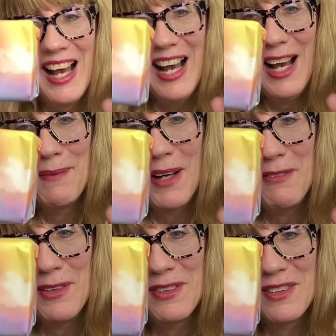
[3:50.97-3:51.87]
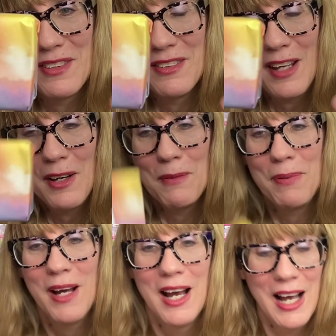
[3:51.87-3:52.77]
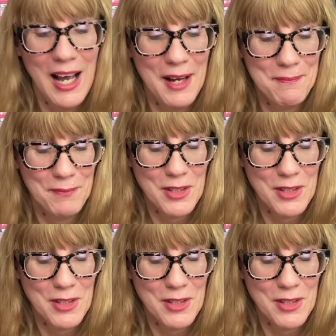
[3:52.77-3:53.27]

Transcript: Um, I've used the soap, um,